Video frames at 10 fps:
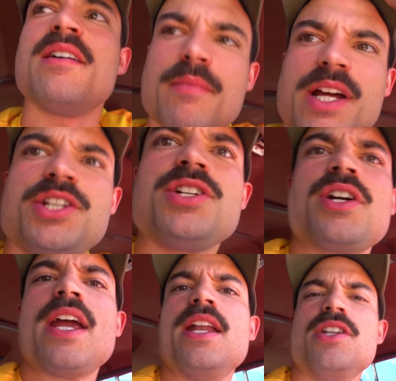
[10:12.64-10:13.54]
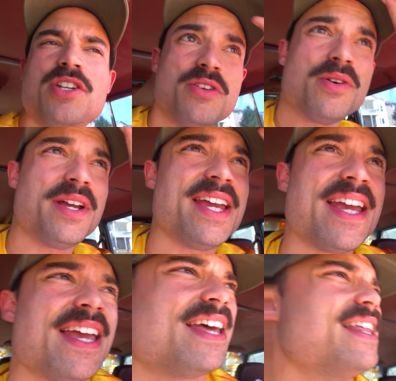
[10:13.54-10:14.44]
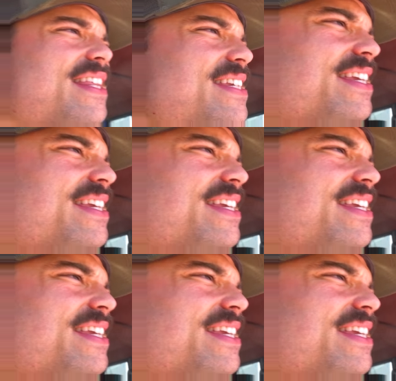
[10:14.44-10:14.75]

but I sure can enjoy the